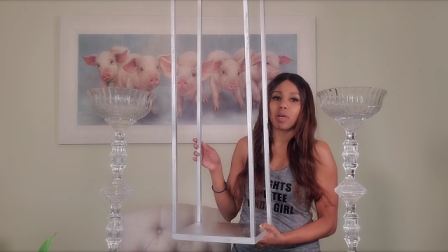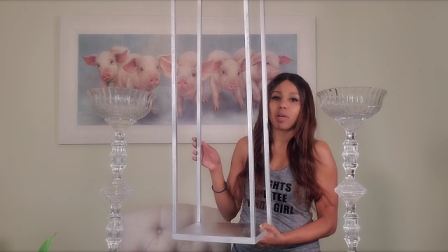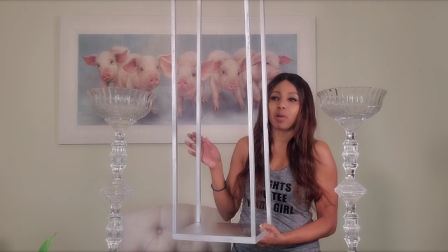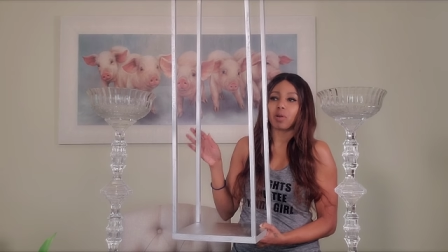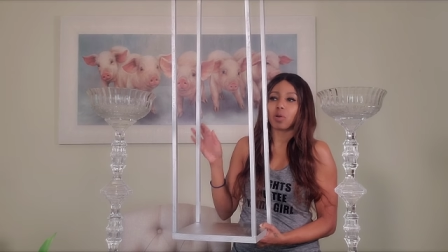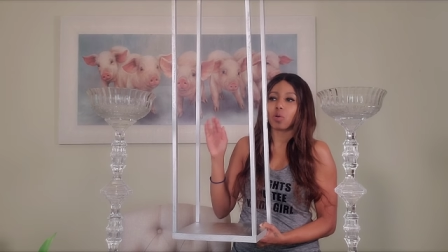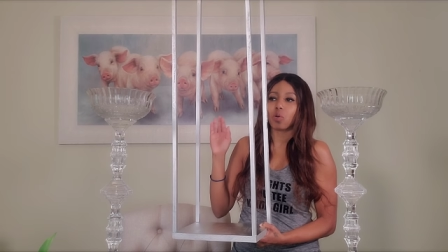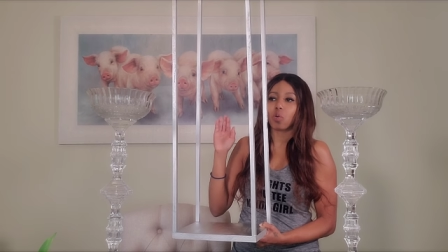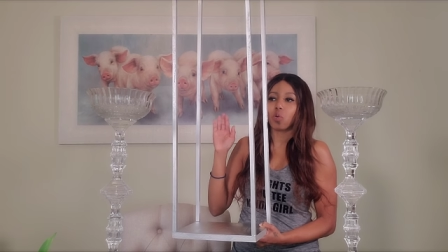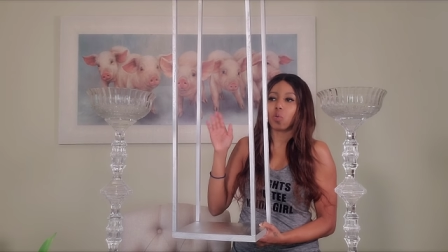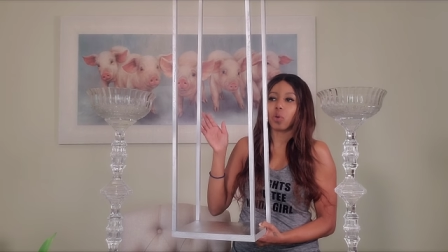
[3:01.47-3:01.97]

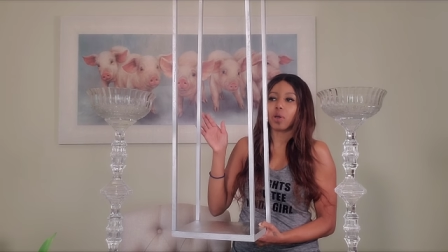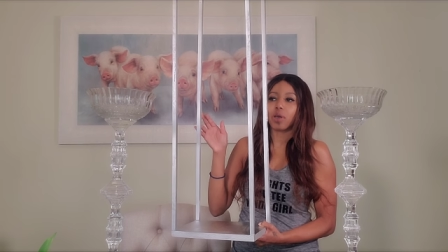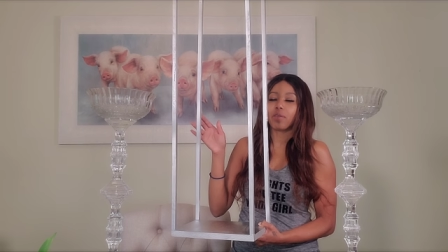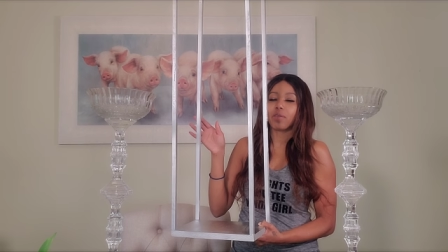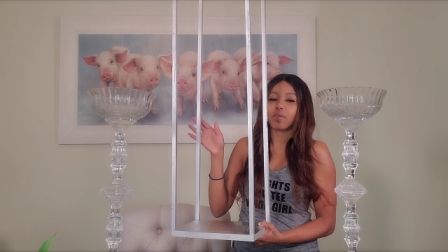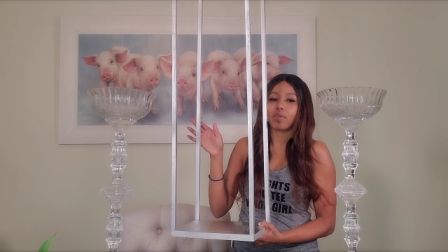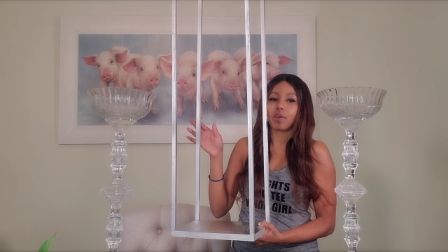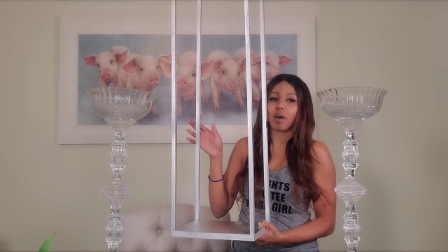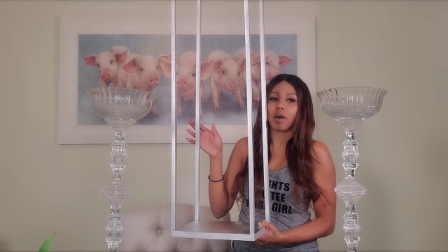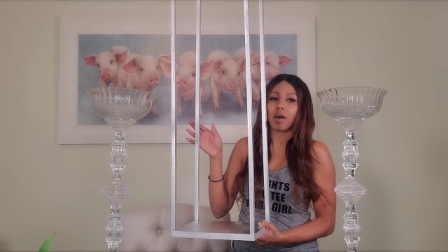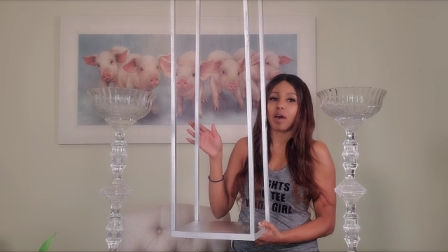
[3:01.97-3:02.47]
better
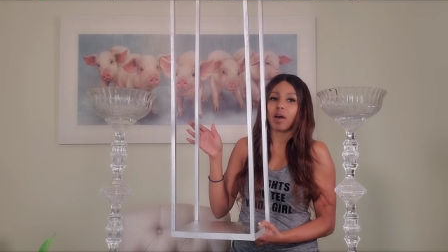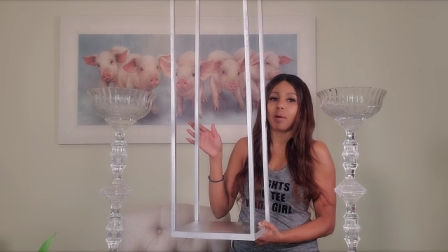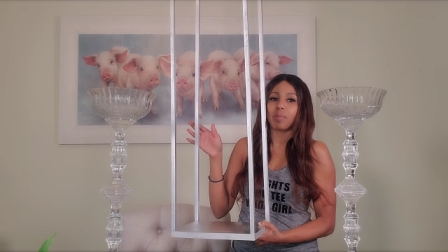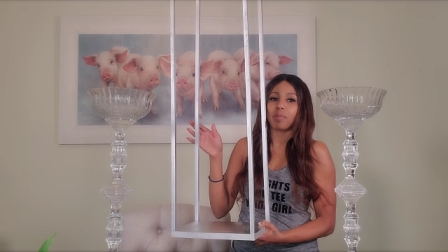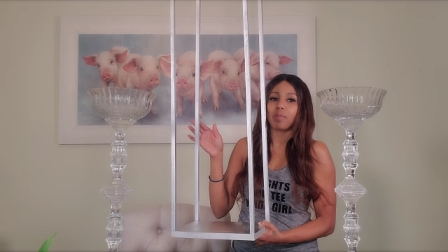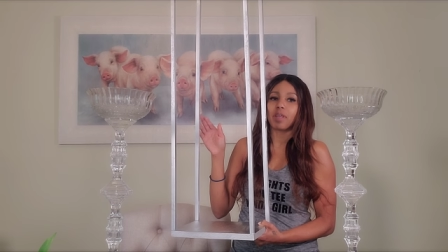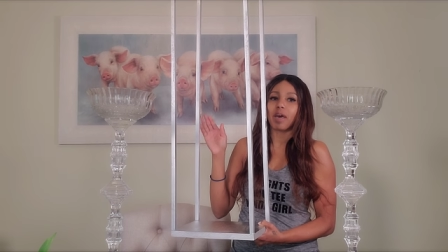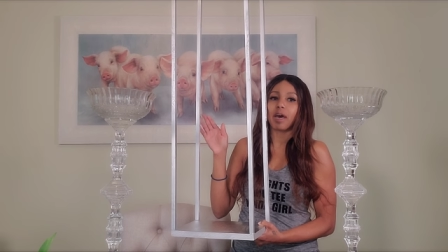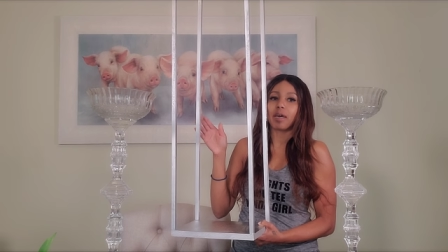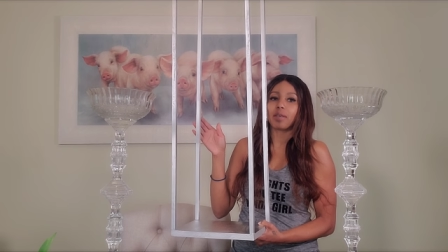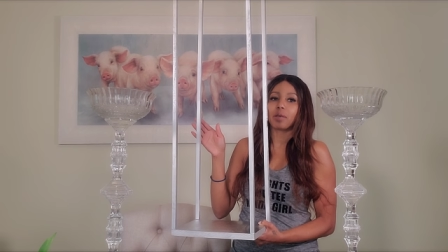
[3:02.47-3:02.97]
with
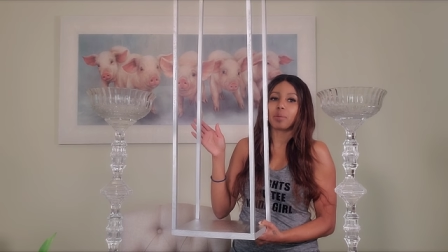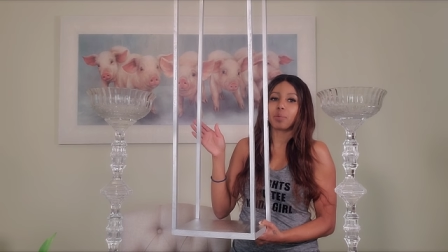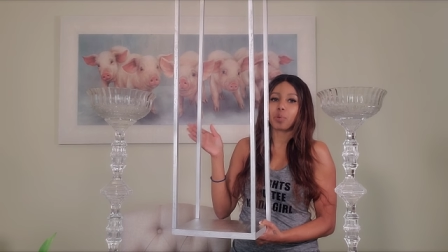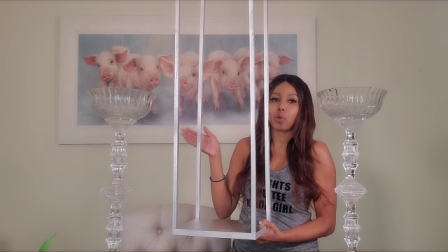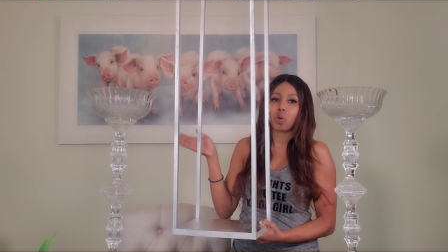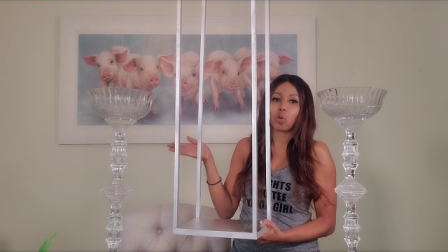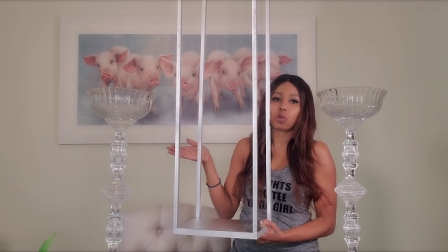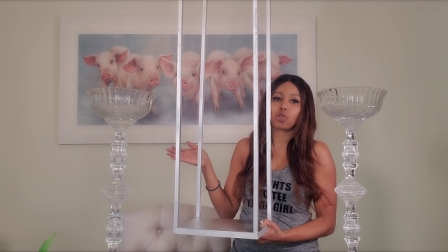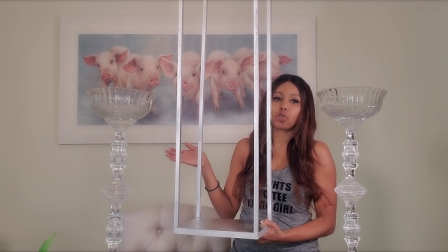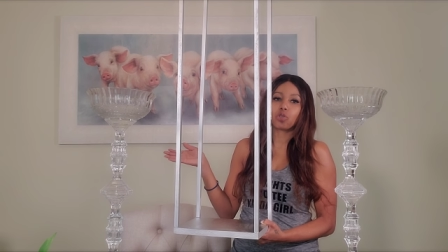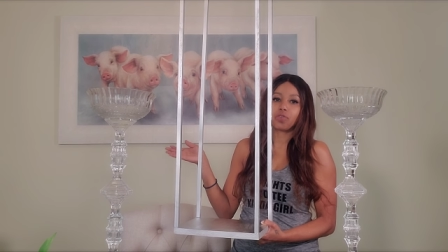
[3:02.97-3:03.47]
um, that
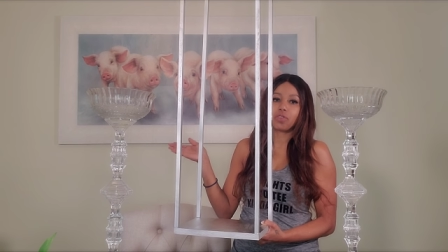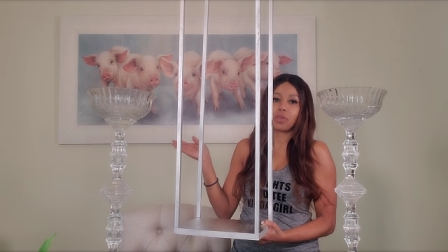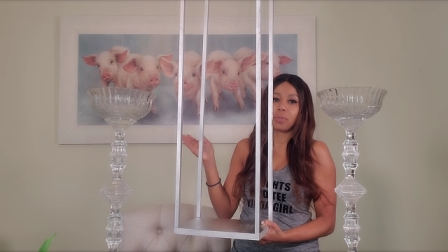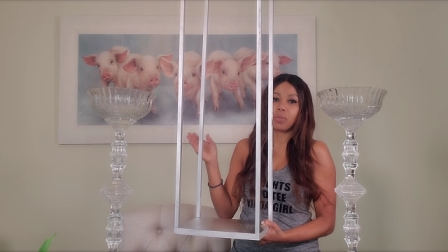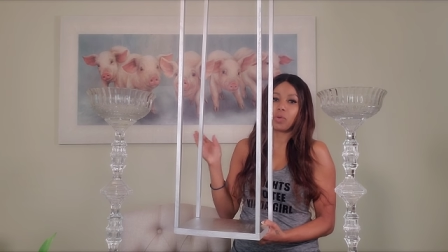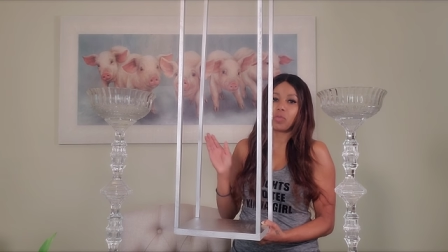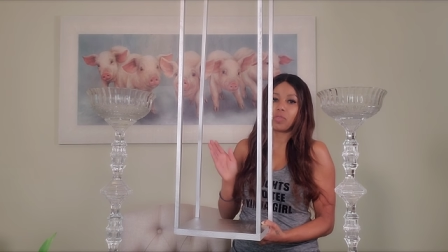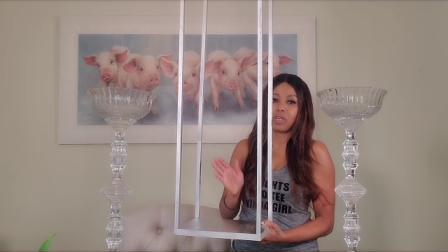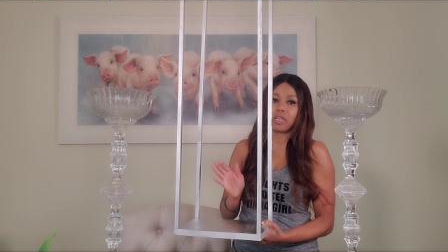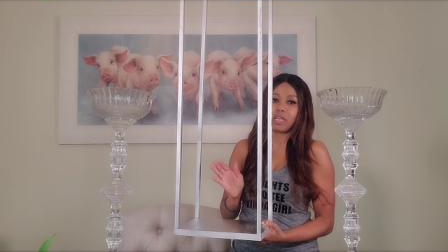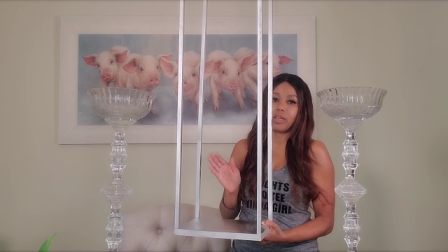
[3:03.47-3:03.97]
approach if you
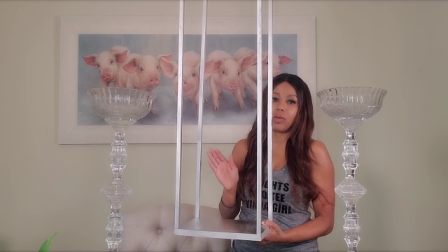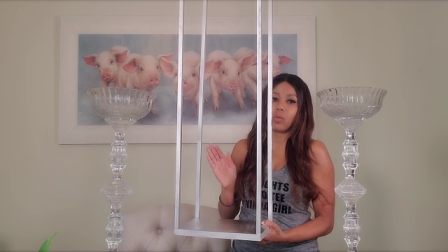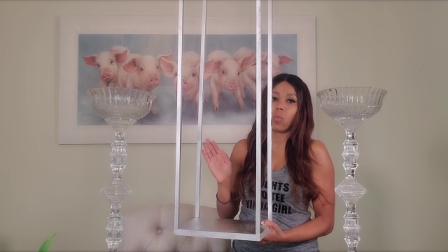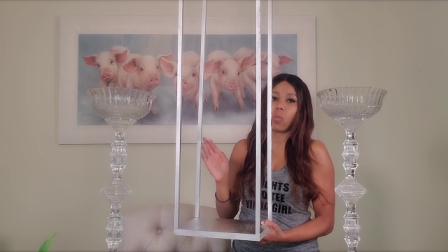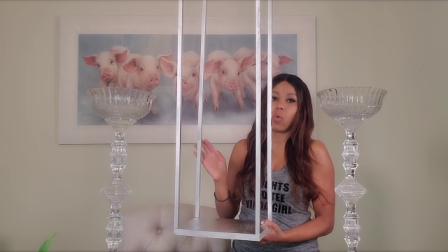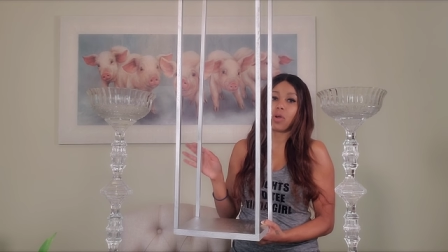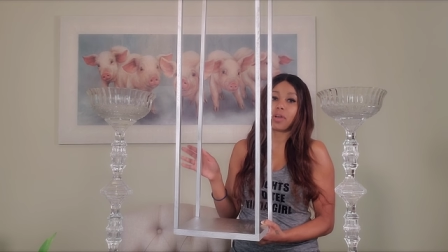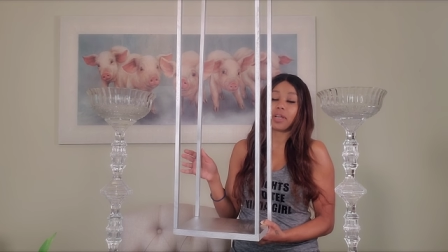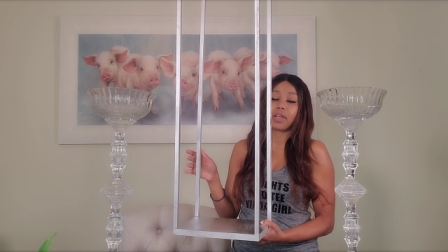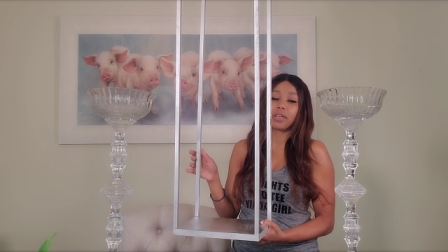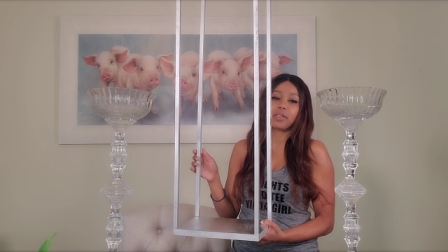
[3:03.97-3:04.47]
move it in
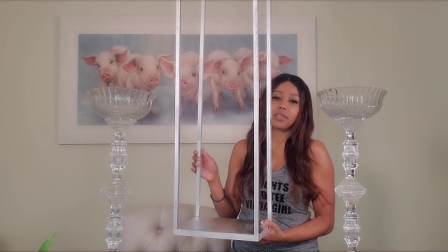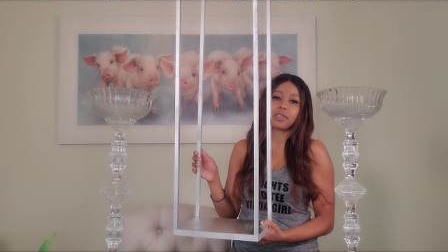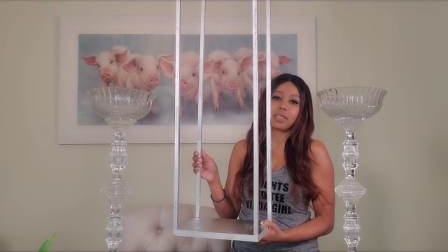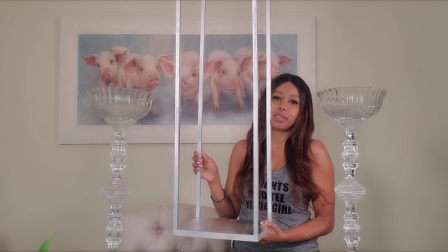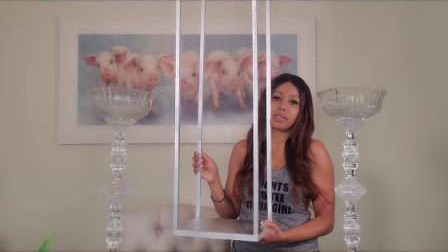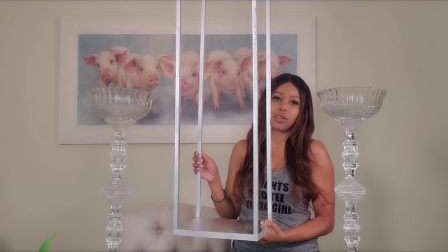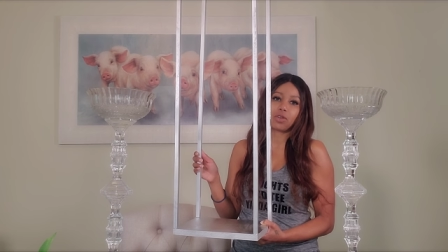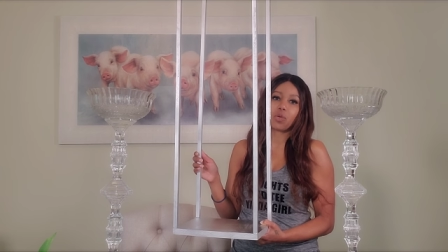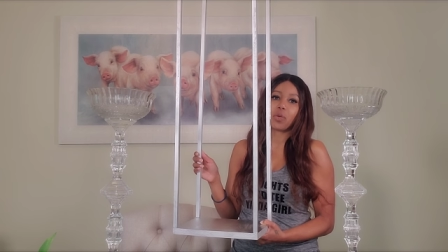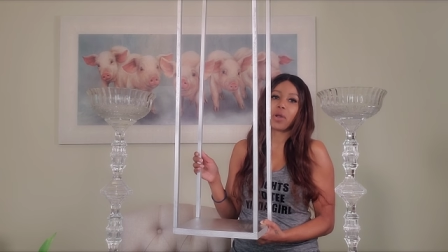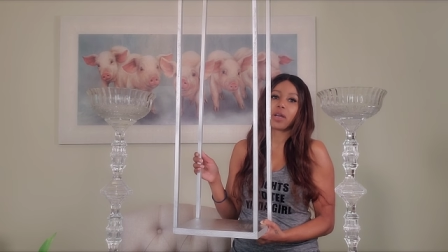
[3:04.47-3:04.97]
water and it
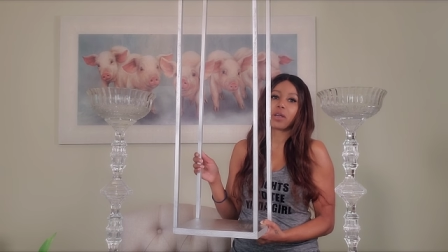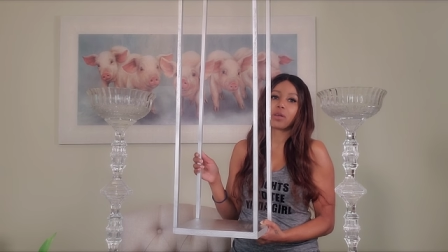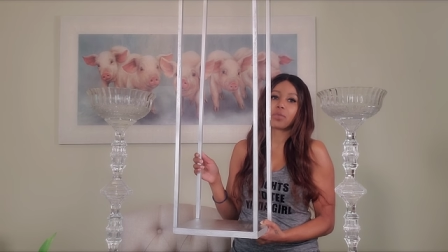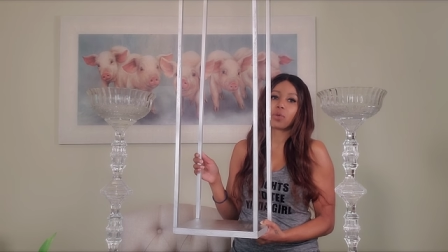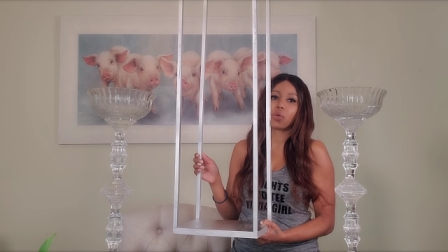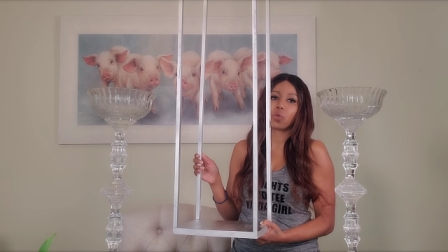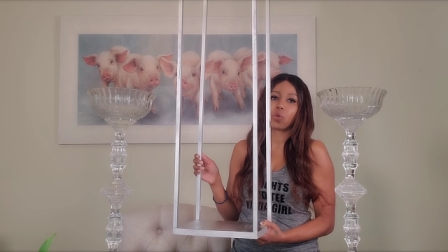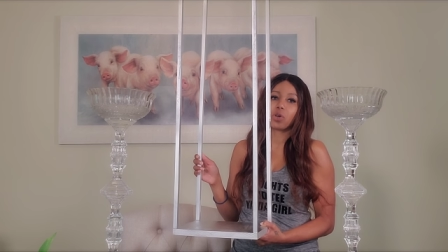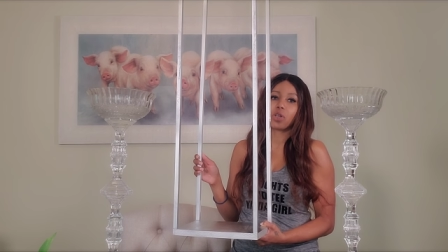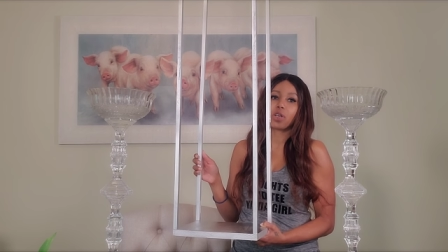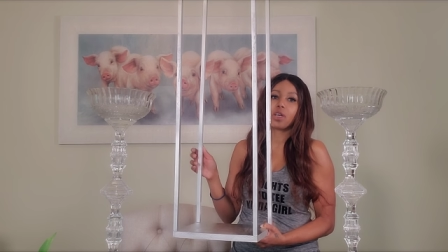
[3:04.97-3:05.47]
doesn't crack
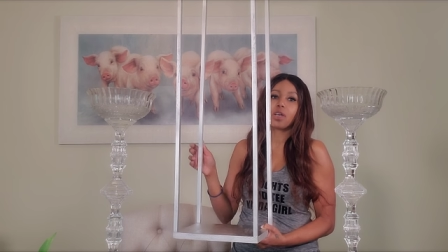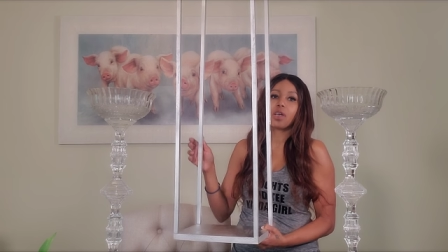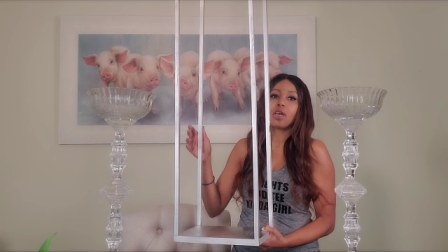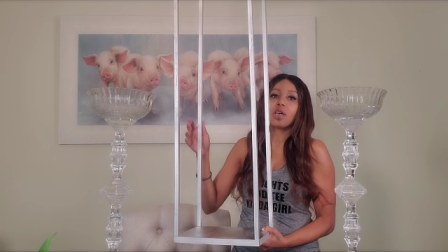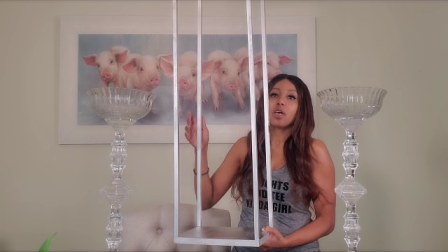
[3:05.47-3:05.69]
the wood.